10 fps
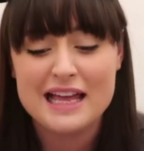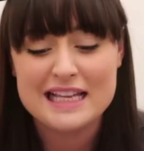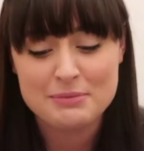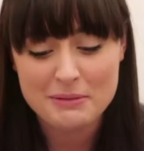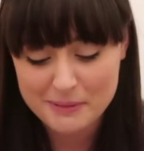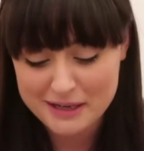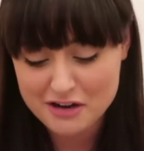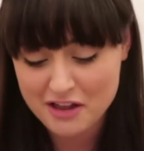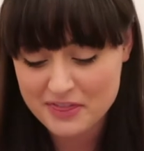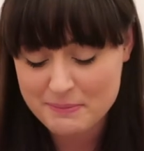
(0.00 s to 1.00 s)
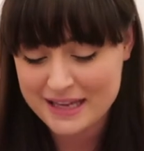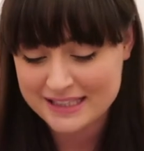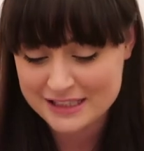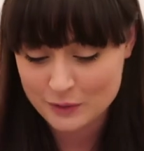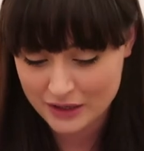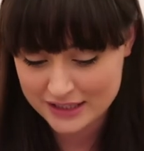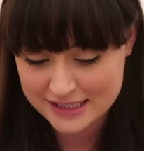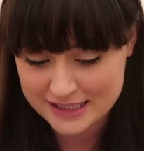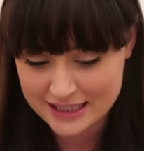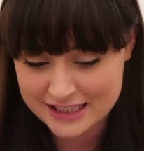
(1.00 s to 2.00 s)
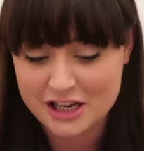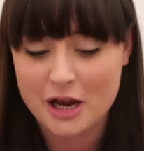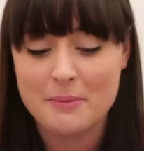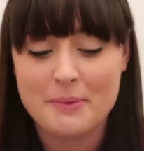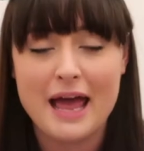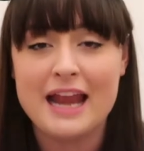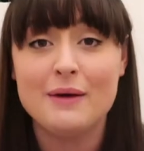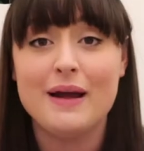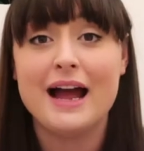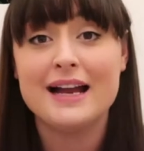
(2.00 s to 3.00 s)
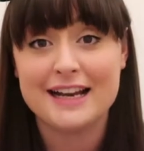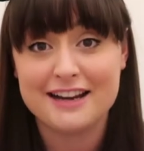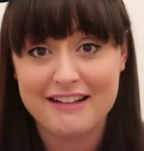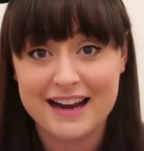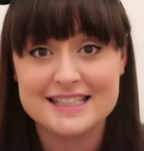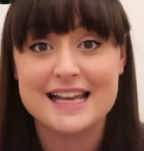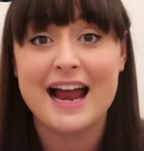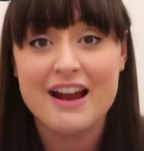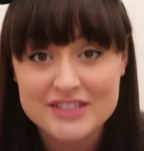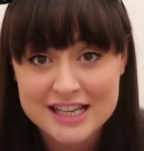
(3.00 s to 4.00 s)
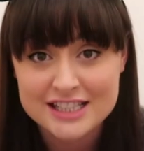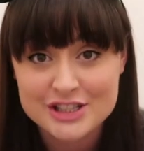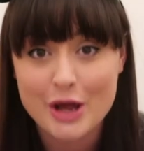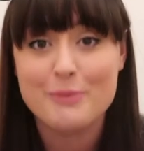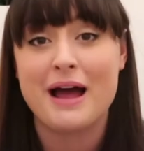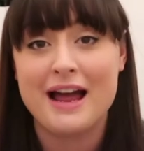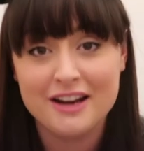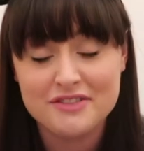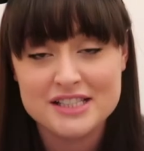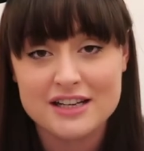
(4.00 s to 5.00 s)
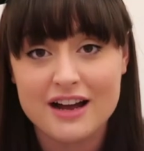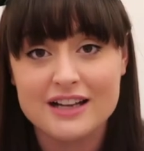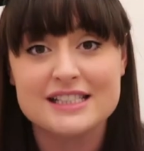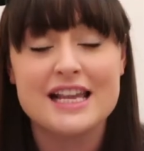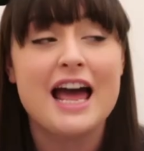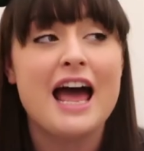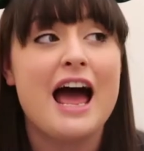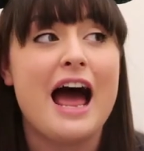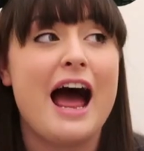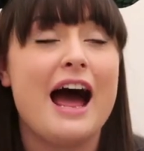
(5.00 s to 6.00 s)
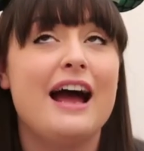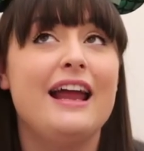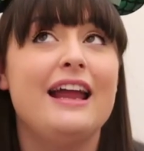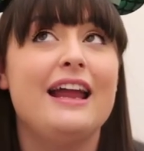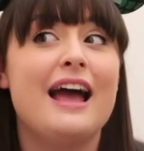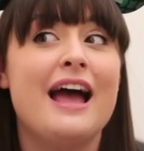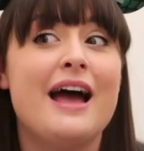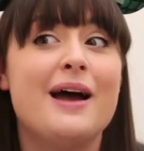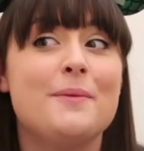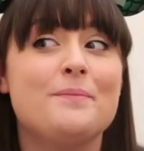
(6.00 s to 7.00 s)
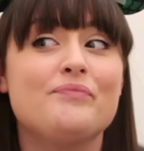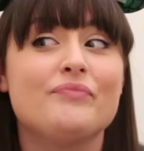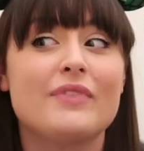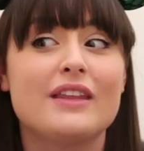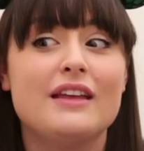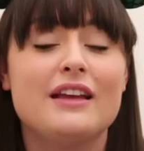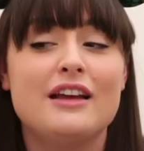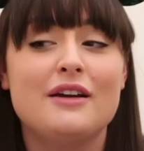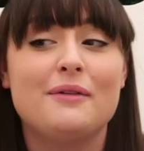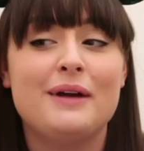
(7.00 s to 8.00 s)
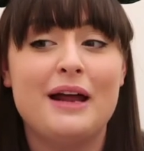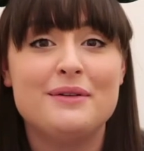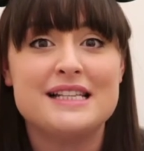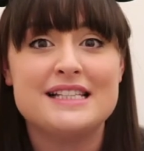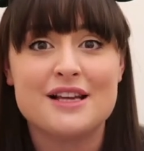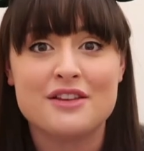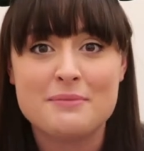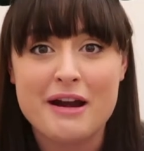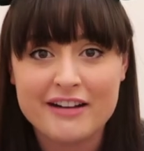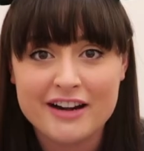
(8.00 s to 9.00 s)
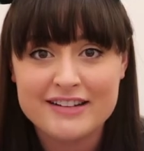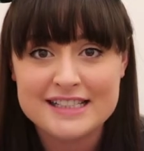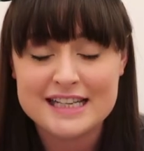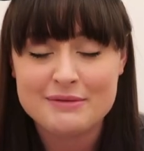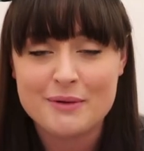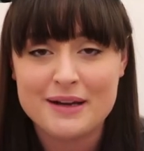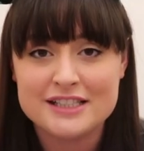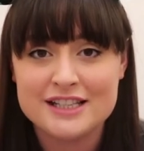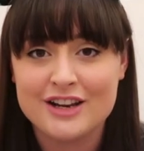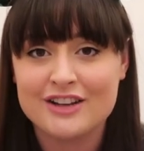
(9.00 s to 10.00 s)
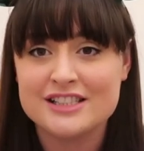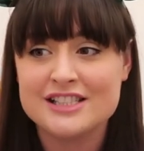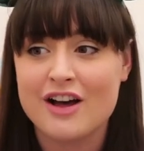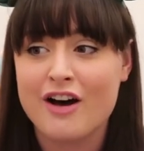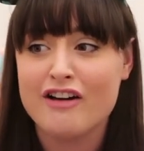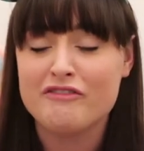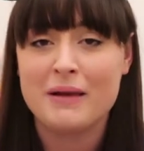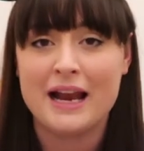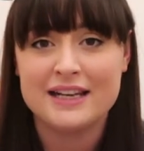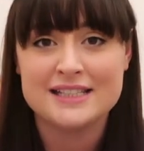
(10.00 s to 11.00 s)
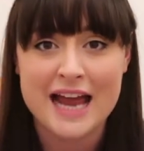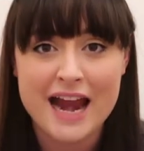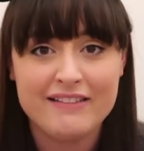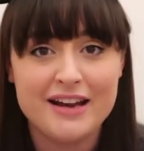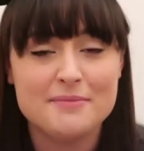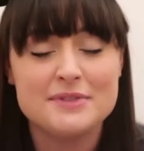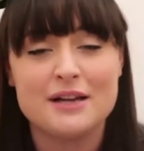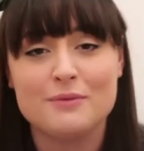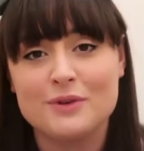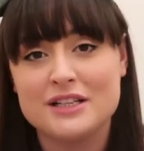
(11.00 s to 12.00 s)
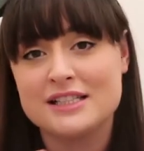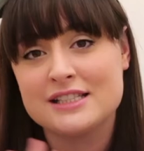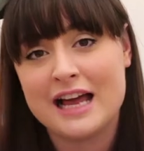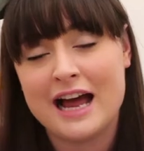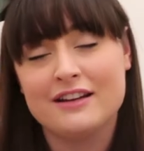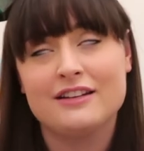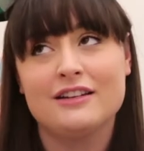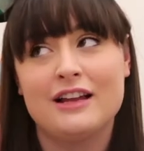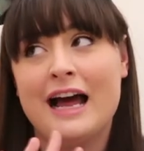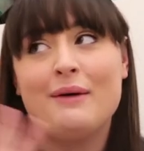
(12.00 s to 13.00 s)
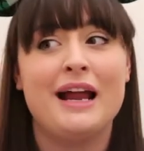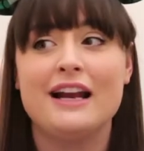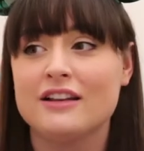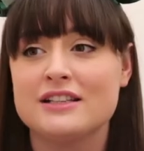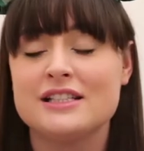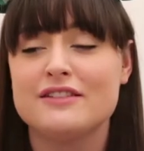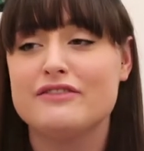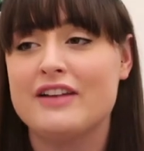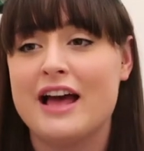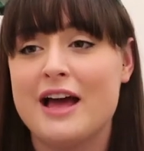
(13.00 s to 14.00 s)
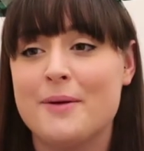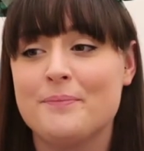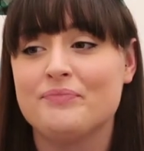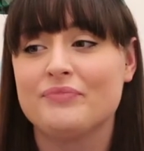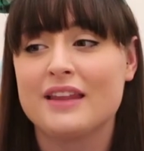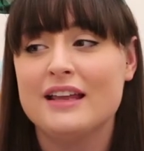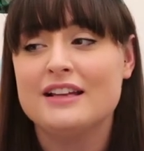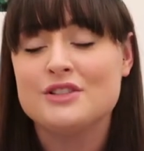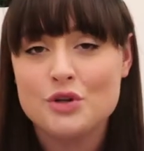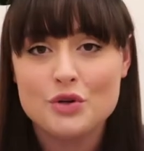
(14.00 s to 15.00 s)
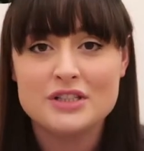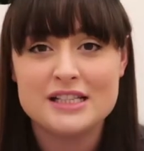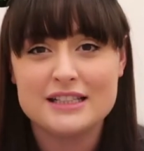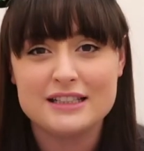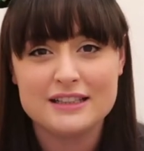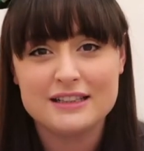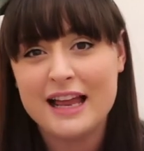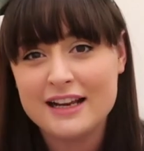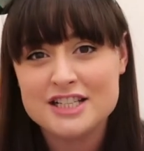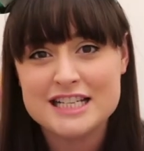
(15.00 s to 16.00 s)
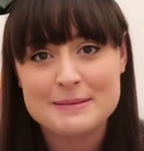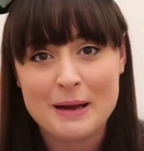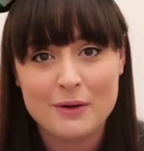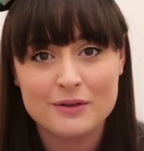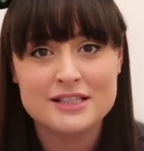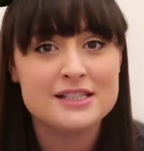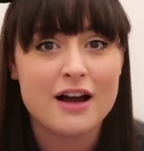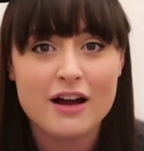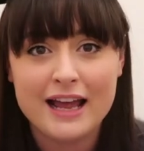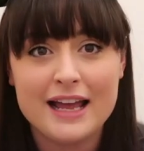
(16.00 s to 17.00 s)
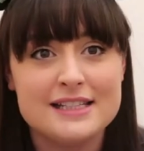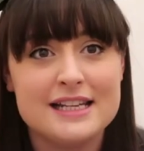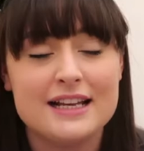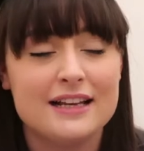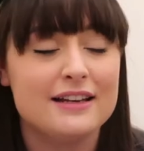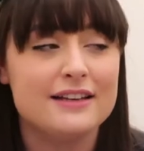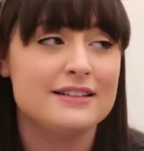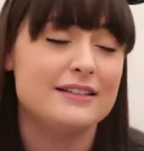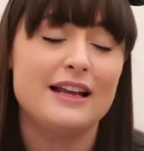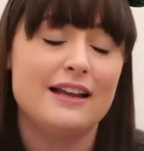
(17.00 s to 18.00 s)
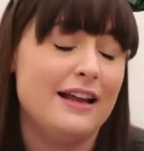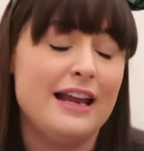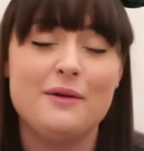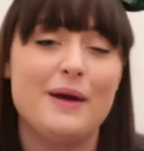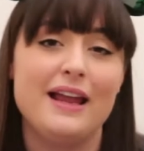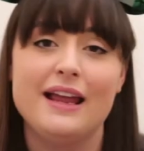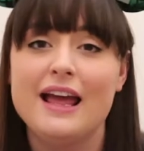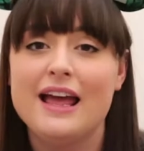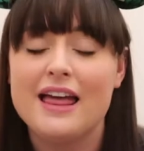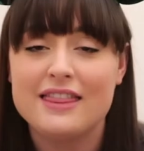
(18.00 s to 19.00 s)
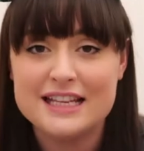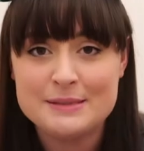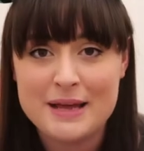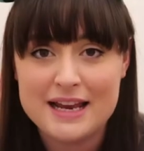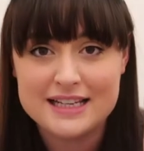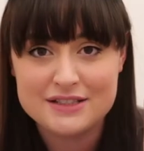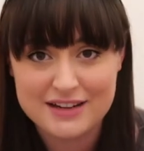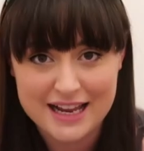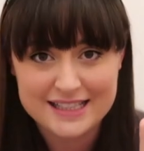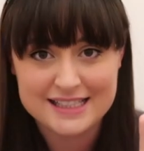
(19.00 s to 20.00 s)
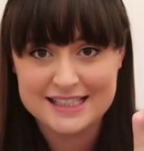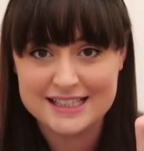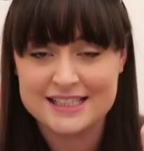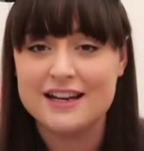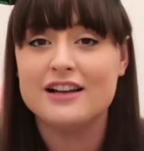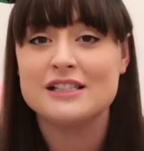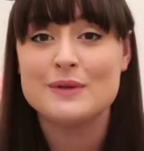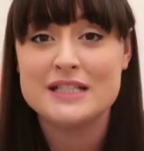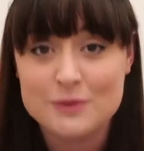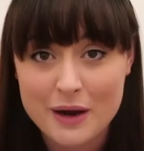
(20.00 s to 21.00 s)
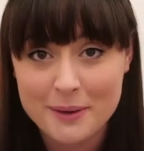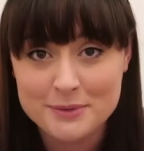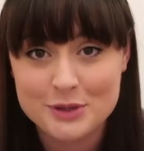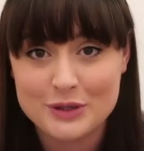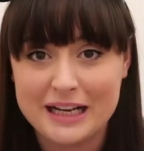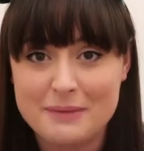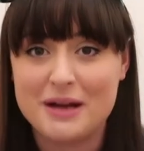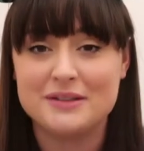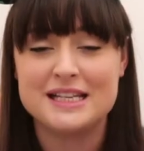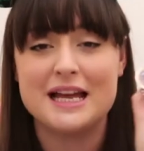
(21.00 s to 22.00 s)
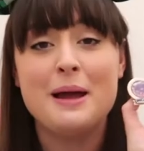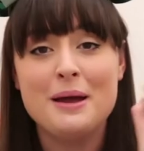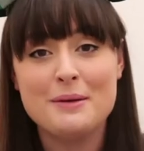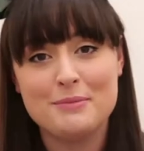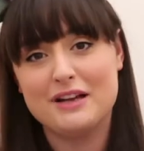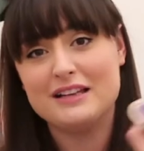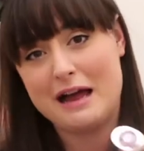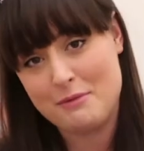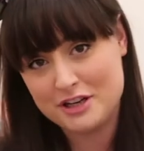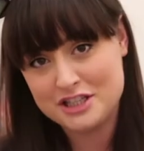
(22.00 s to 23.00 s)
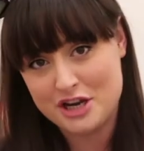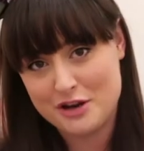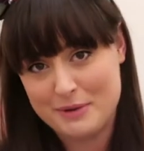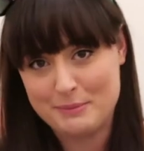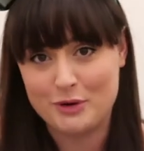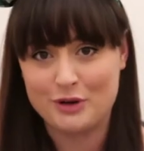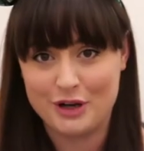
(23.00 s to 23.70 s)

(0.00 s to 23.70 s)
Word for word: it's probably not the best quality telescope. Anyway, I digress. I have a telescope, I love stars. I, um, when I was in South America recently, we went to lots of planetariums and was had how we had lots of um, talks and lectures about stargazing. And anyway, this pin is related to the stars, which is why I'm talking about it, but I'm going to show you a bit more